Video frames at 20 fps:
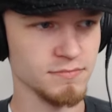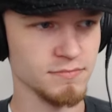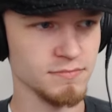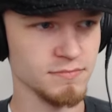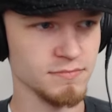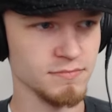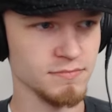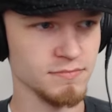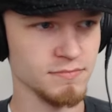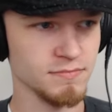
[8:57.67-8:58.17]

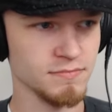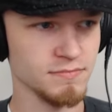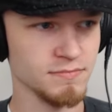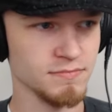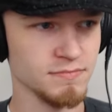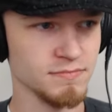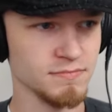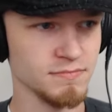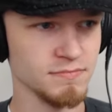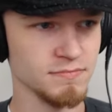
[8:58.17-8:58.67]

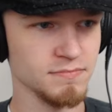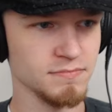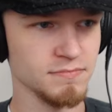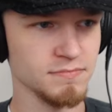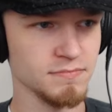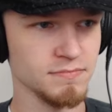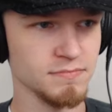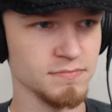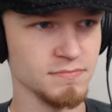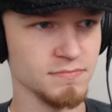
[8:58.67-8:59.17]

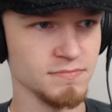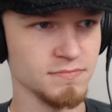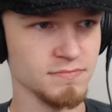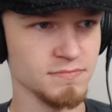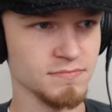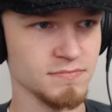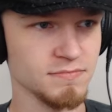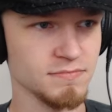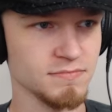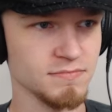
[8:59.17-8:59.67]

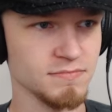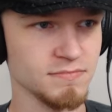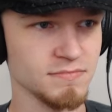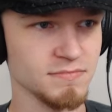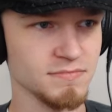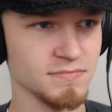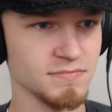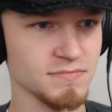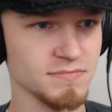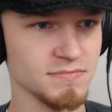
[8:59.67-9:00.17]

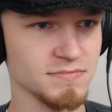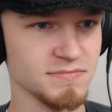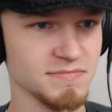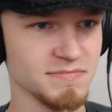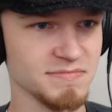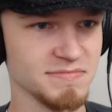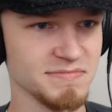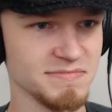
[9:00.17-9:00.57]
[no speech]